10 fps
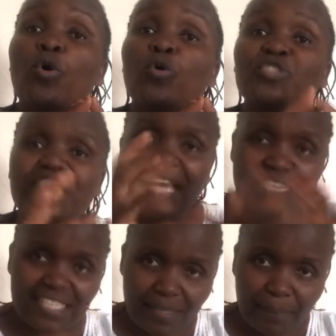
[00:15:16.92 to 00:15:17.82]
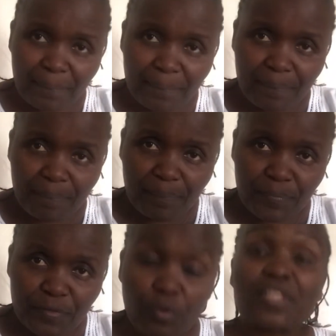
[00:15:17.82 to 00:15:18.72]
change them
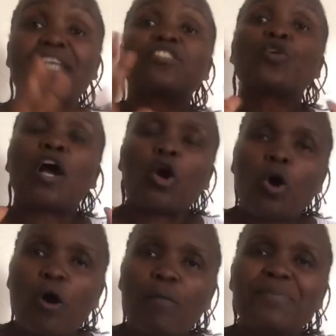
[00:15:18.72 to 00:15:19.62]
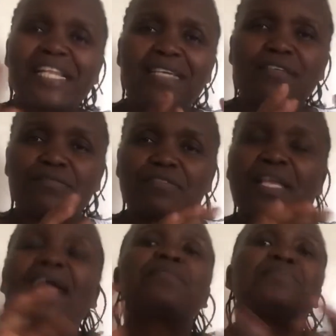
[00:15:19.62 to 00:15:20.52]
so that your core beliefs
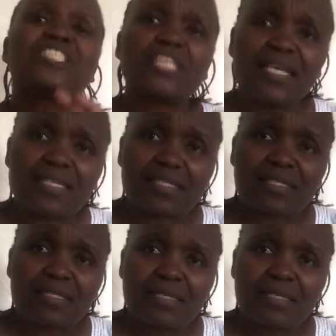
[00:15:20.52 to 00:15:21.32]
can be changed.